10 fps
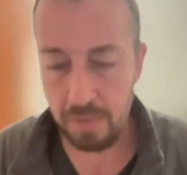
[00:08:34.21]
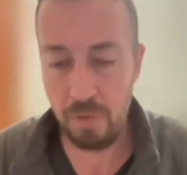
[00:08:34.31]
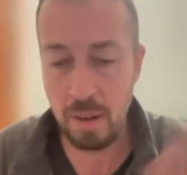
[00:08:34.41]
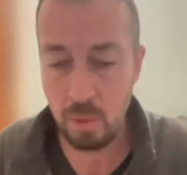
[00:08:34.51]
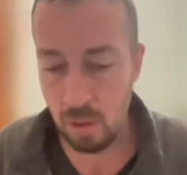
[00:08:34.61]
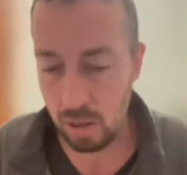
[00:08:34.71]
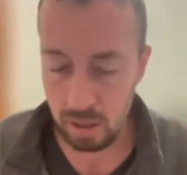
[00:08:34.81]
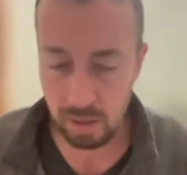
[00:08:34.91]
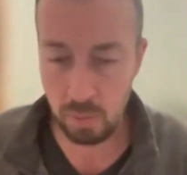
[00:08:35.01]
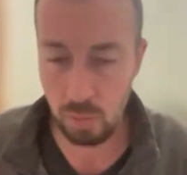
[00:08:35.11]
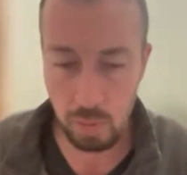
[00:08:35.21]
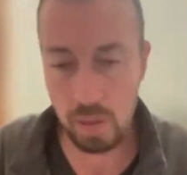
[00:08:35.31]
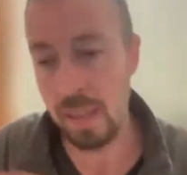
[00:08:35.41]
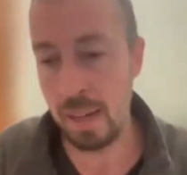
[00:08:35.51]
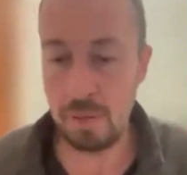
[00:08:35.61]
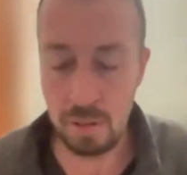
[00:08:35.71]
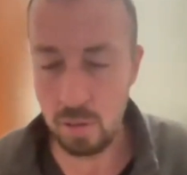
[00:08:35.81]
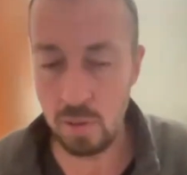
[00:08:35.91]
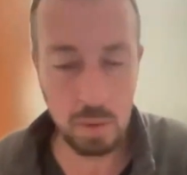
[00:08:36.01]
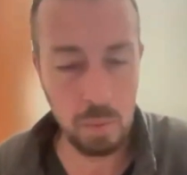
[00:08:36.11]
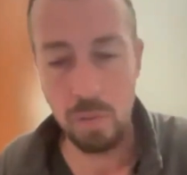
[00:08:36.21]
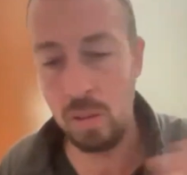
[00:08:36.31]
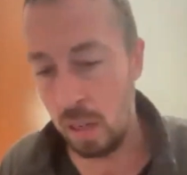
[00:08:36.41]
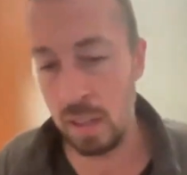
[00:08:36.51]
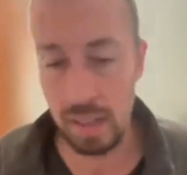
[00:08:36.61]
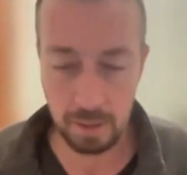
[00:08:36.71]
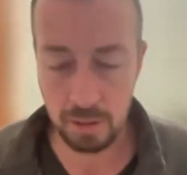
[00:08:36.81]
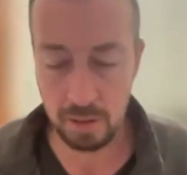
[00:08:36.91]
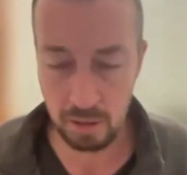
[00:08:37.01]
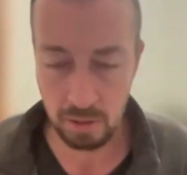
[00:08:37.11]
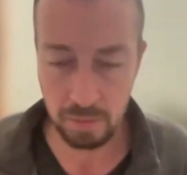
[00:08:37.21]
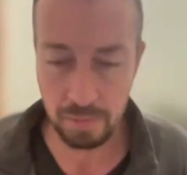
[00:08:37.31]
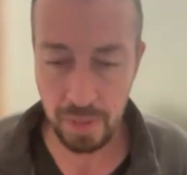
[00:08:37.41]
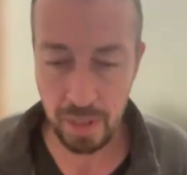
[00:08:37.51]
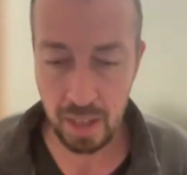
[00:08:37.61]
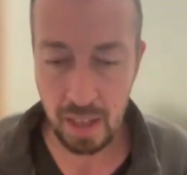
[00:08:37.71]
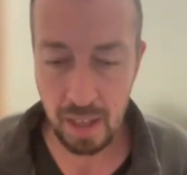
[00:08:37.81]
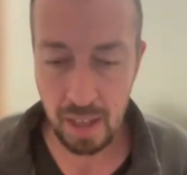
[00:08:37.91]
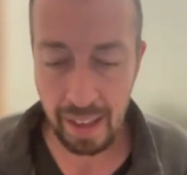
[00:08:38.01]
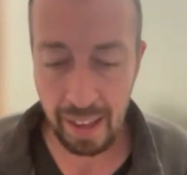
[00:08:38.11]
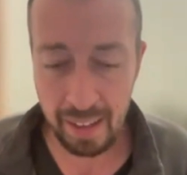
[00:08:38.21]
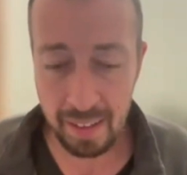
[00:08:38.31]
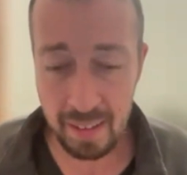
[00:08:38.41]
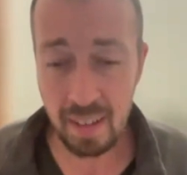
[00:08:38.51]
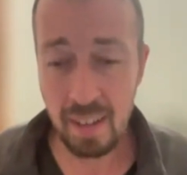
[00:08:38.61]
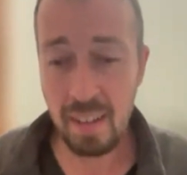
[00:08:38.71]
framework of what we're allowed to do and what we're not allowed to do. And